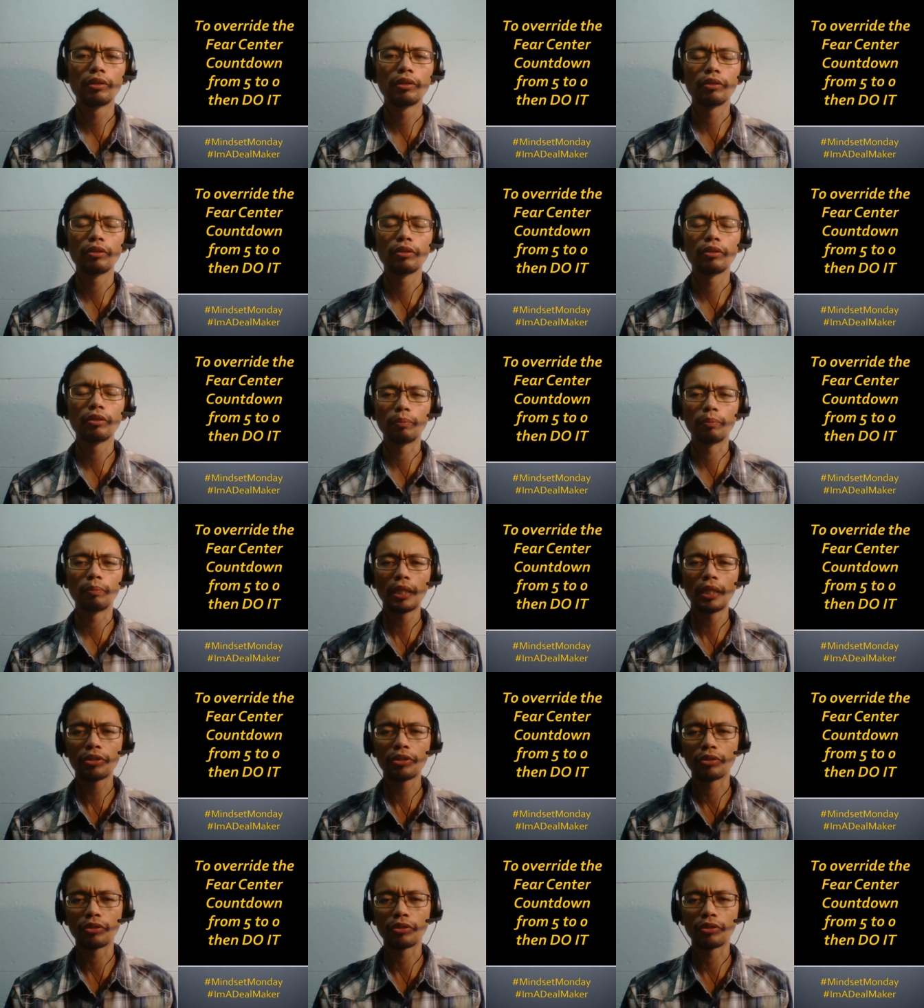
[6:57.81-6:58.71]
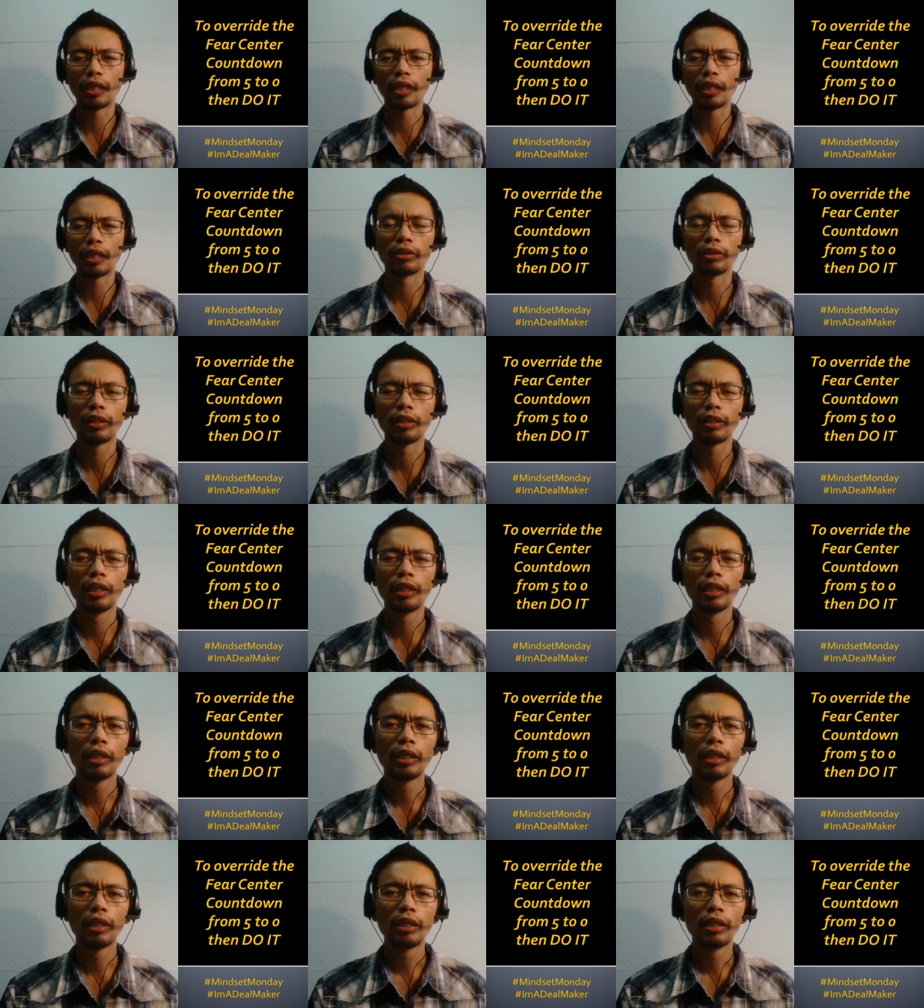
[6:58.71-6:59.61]
the pleasure center,
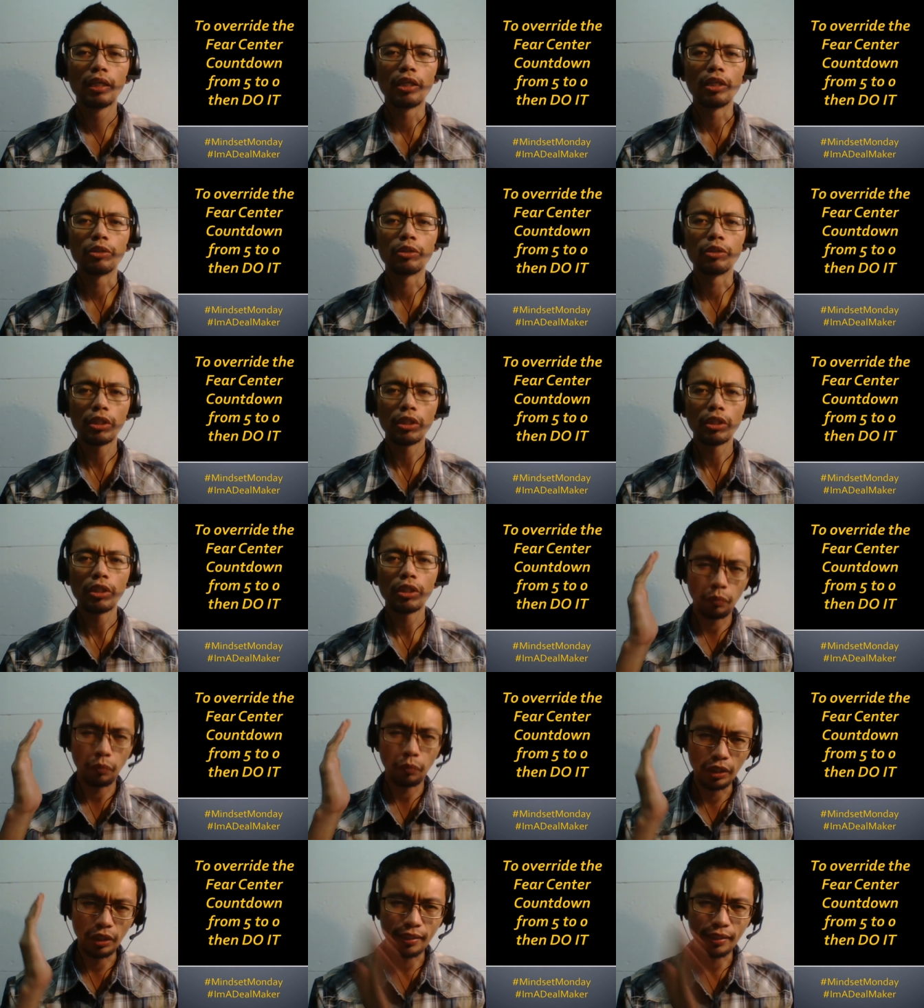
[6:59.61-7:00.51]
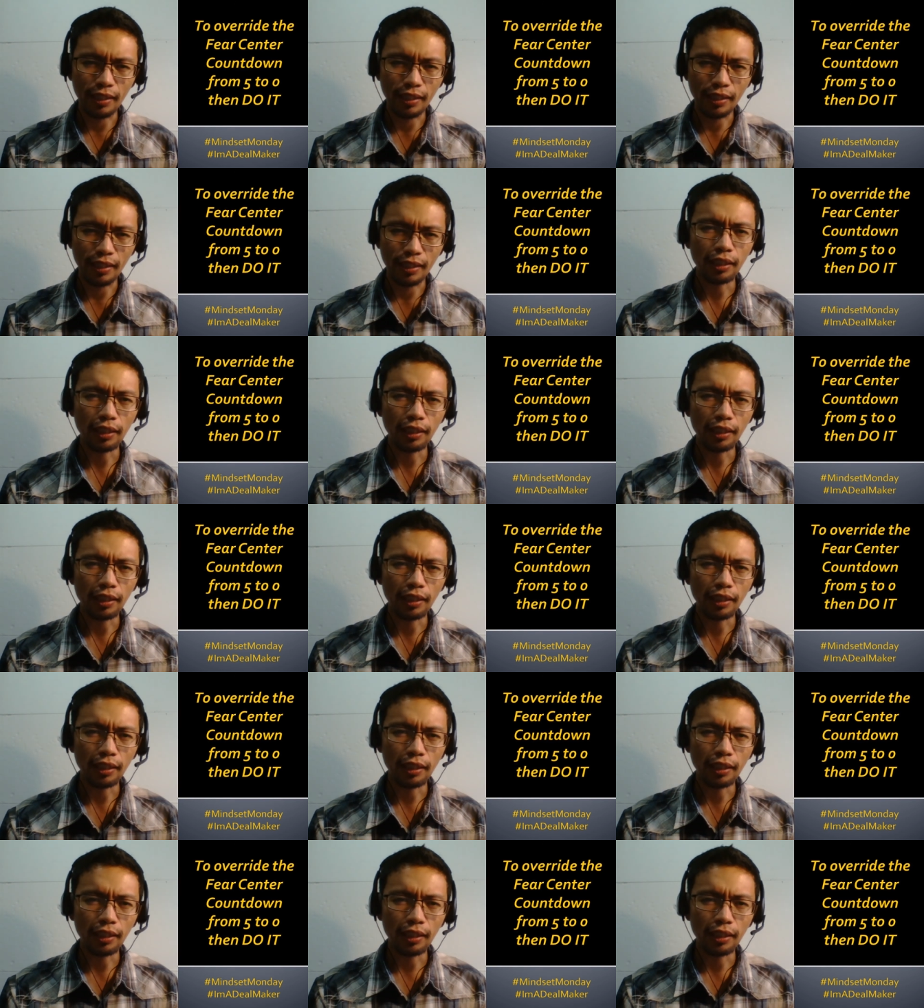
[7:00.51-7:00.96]
is really to